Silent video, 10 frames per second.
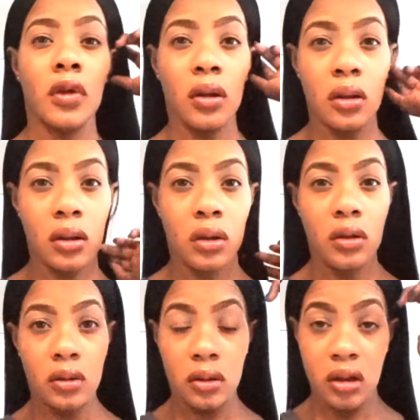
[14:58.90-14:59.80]
And
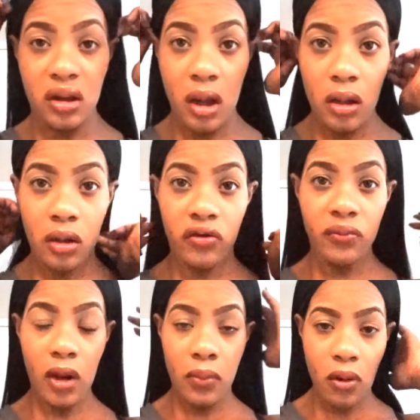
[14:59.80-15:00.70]
that is
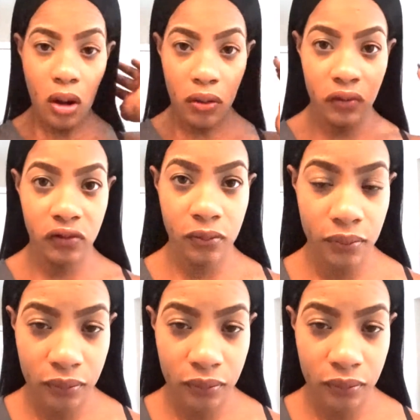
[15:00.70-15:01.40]
my brows.